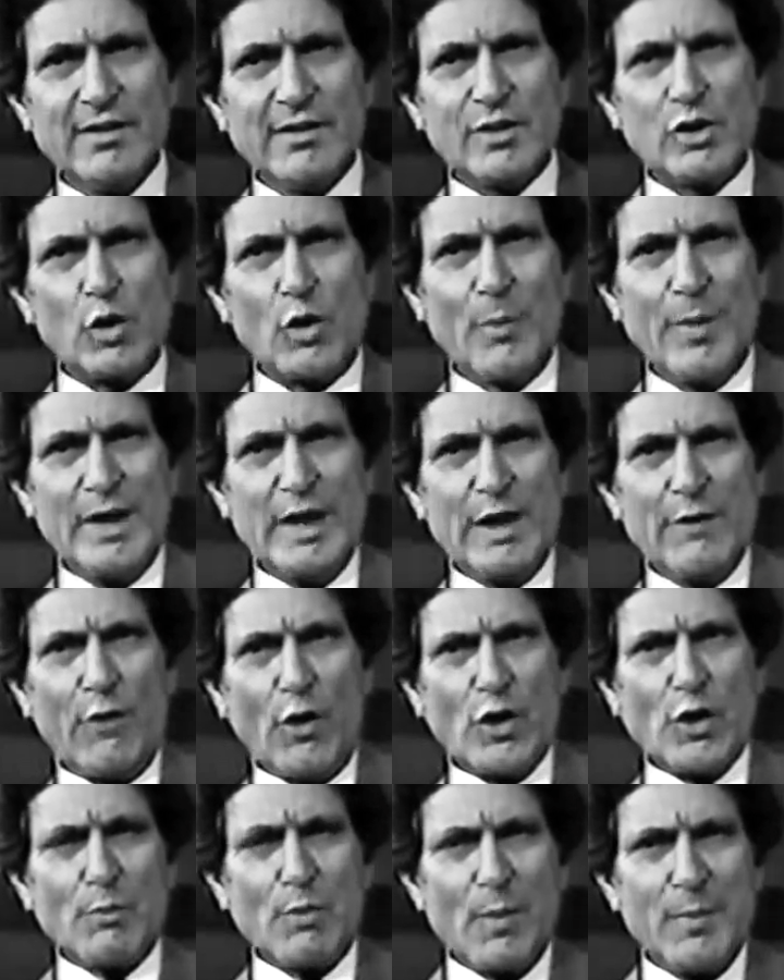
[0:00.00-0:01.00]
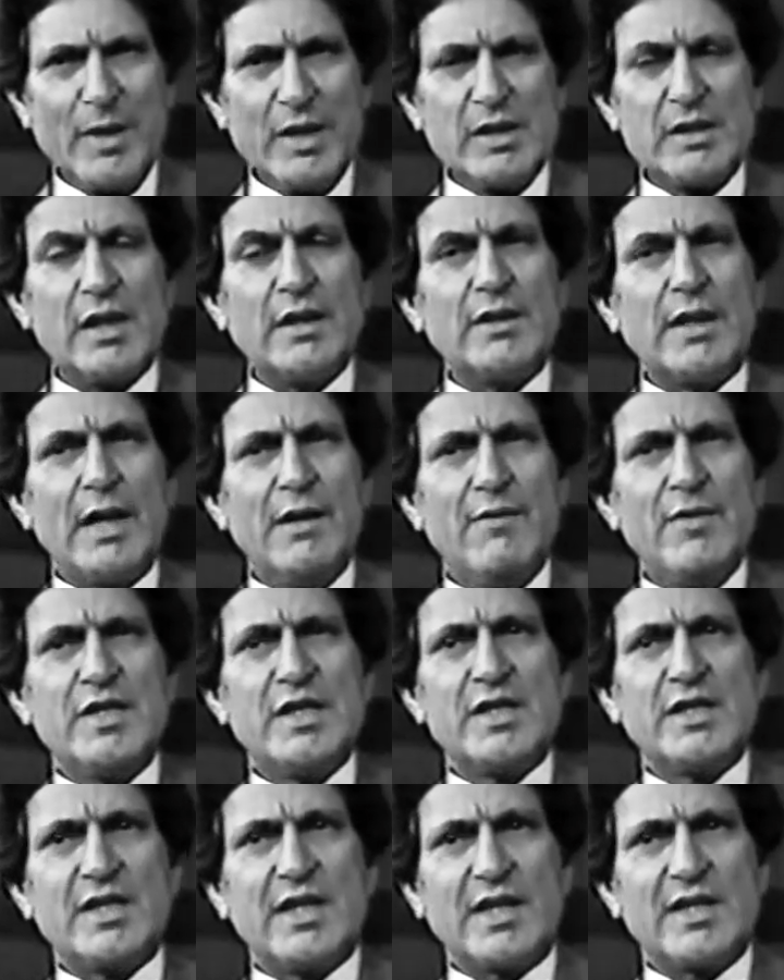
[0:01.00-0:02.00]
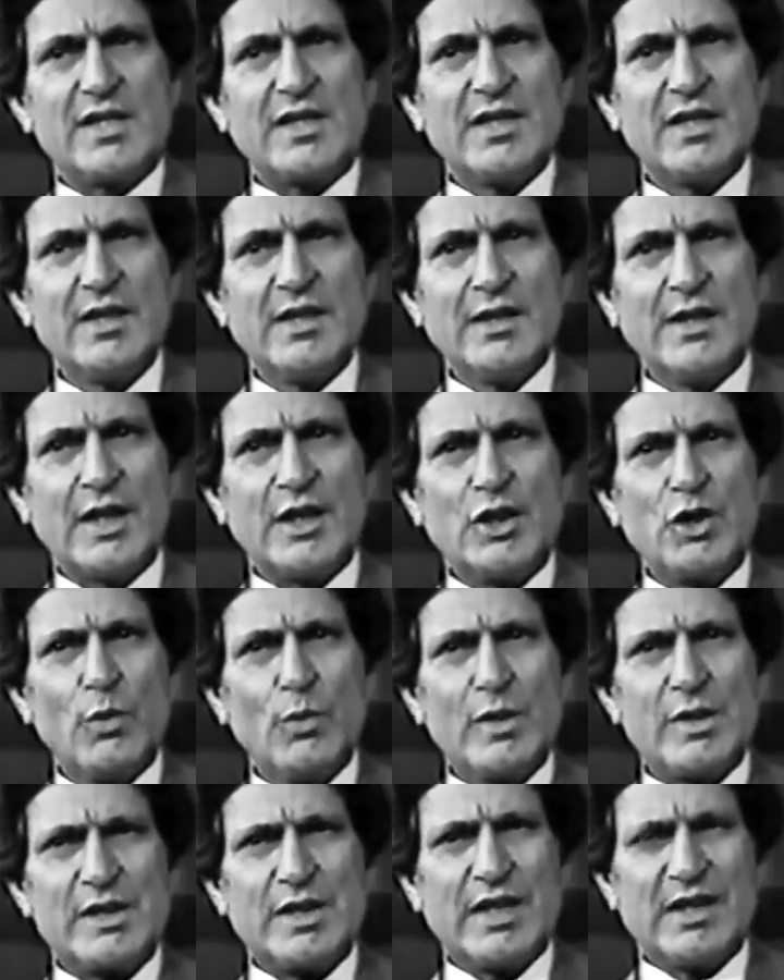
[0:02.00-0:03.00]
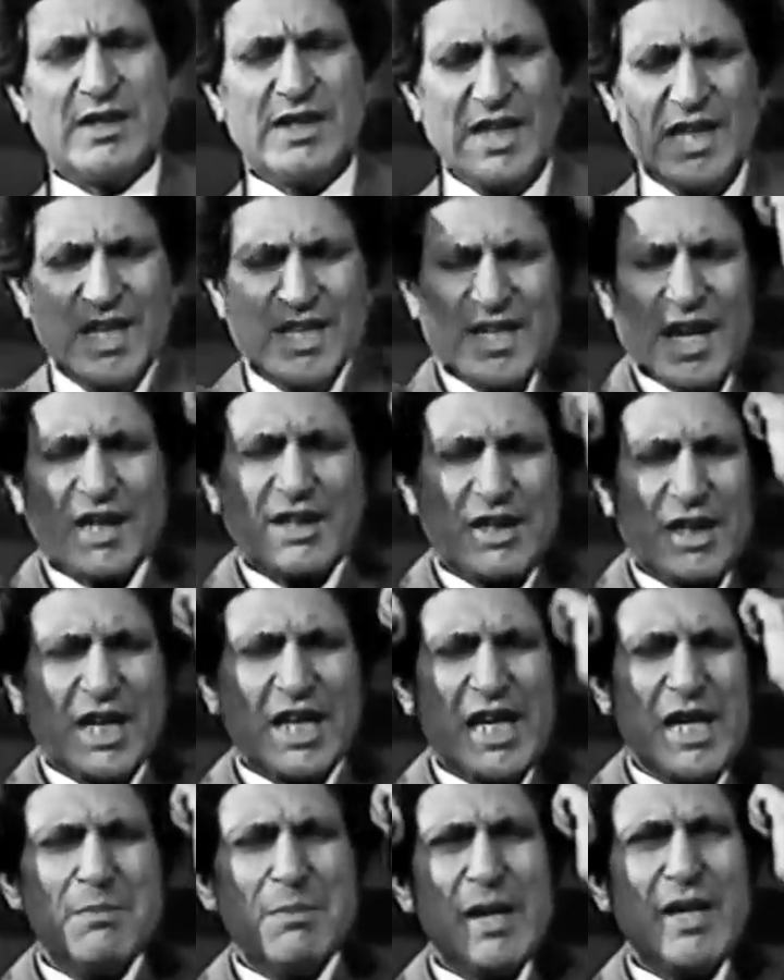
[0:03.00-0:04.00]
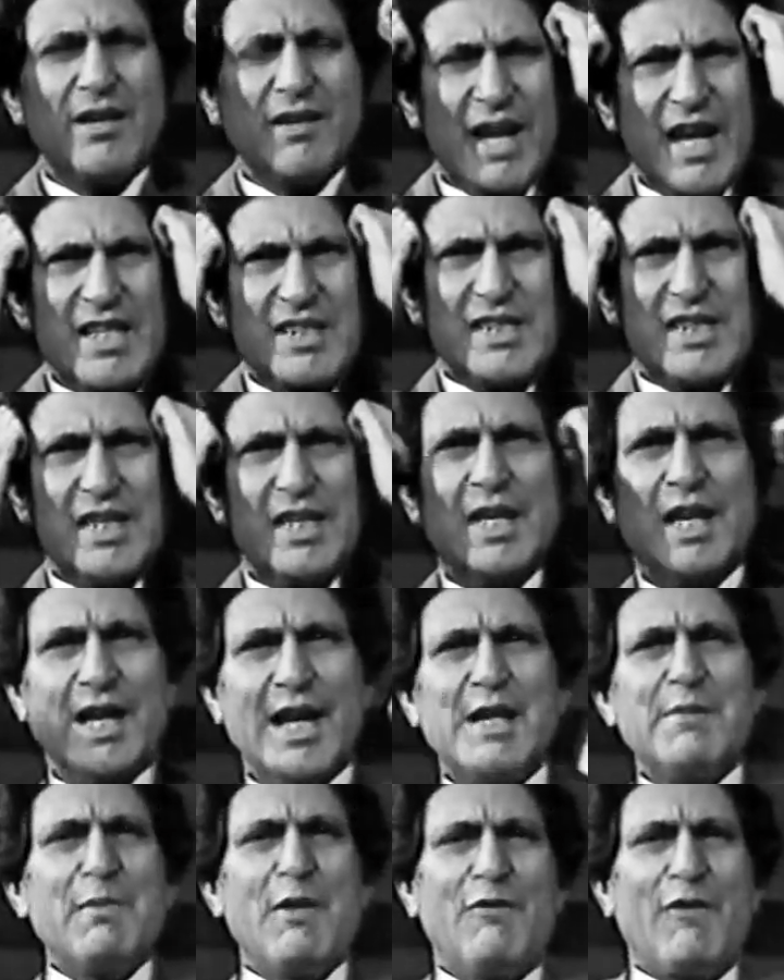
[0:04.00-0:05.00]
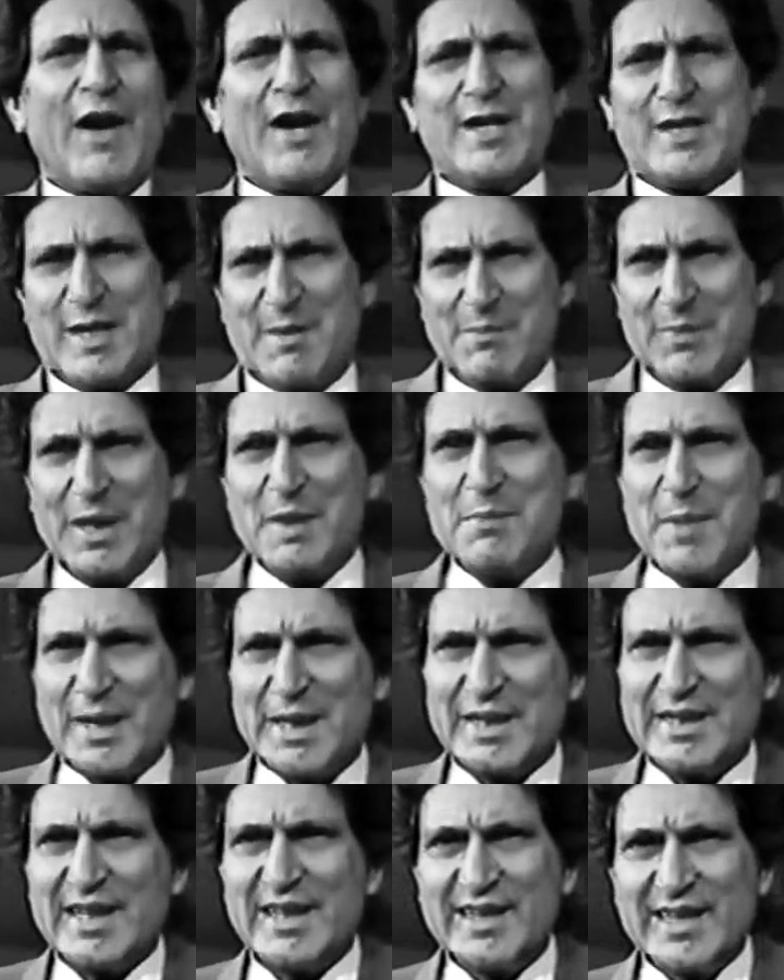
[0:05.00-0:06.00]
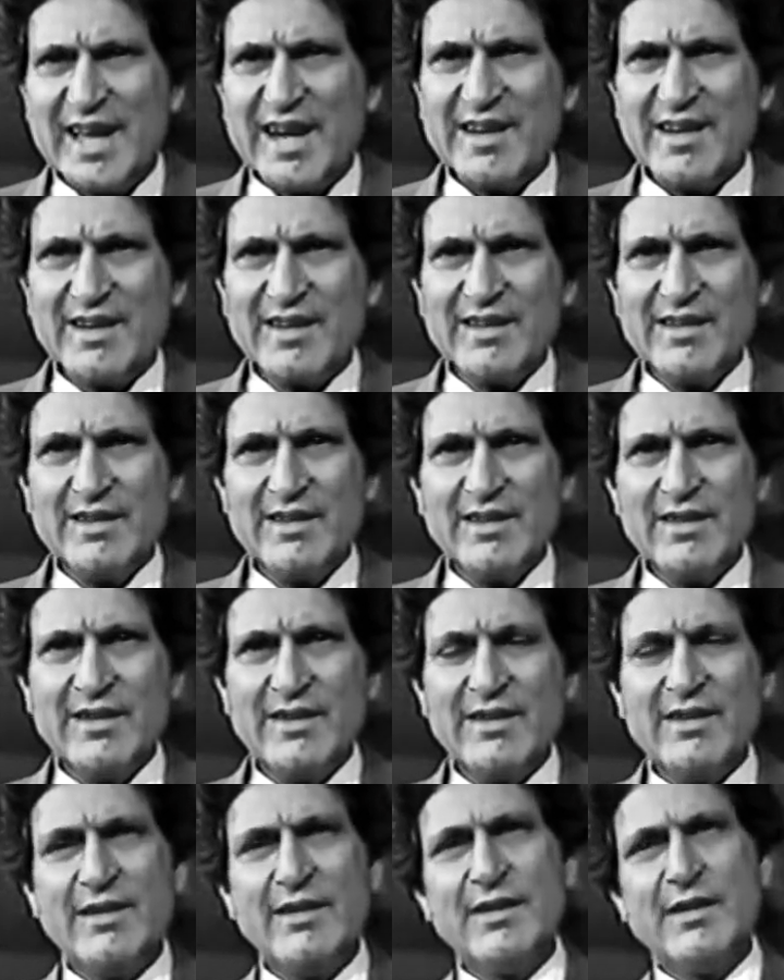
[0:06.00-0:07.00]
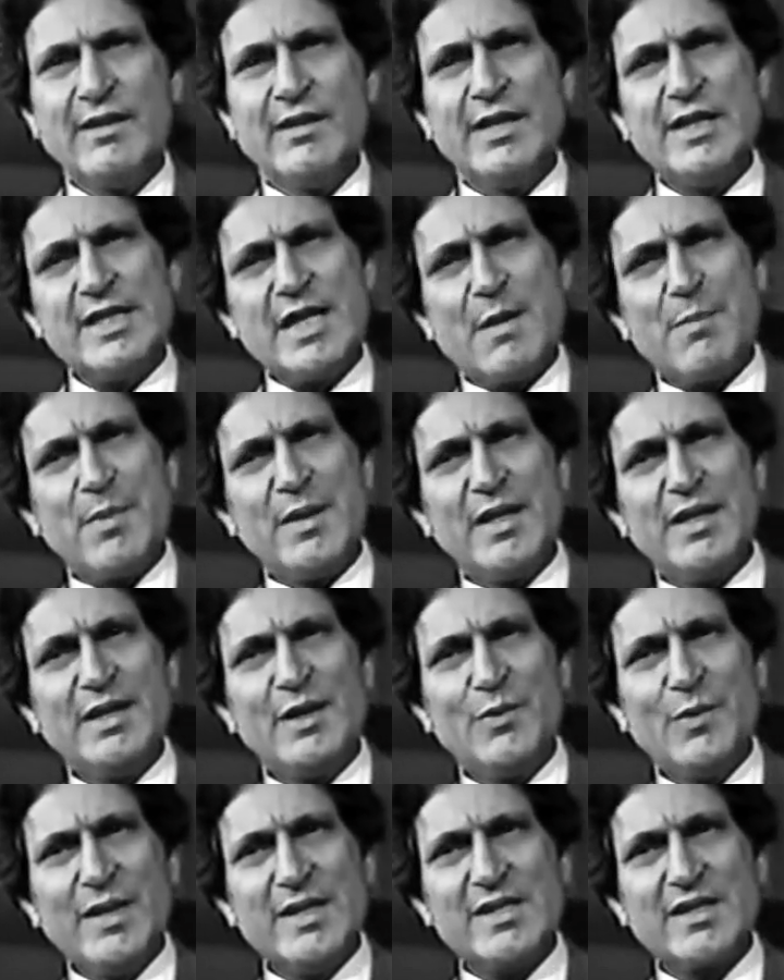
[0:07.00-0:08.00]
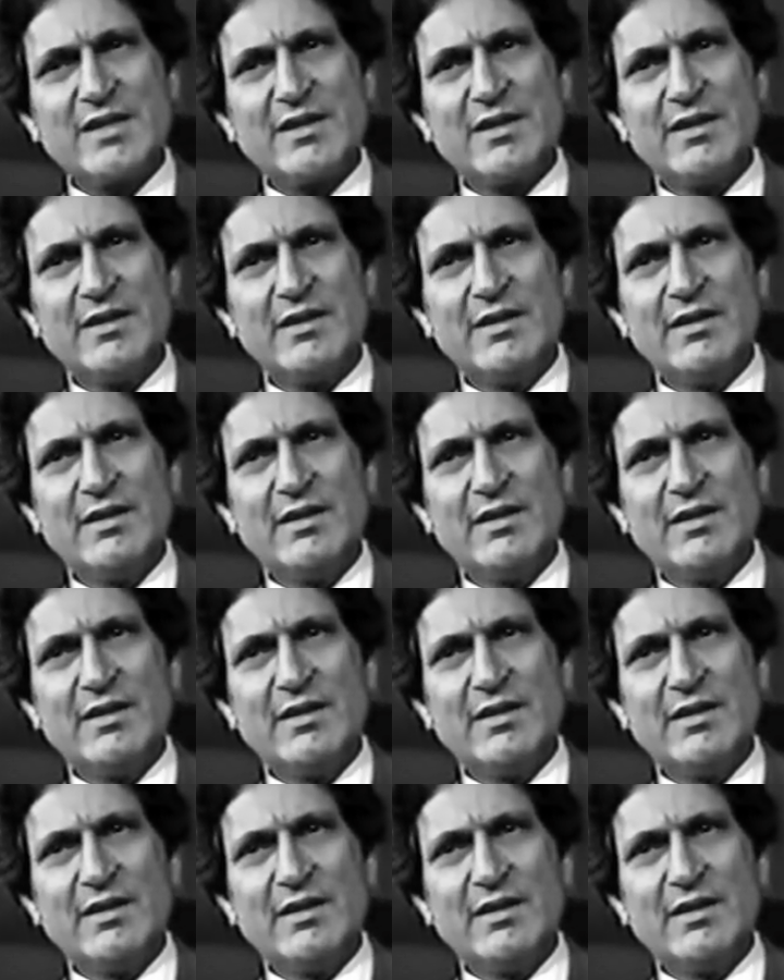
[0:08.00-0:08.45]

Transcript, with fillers: so many of automobiles and television sets that you will say, these are turning me crazy, let me find something better than that. This happened in the West.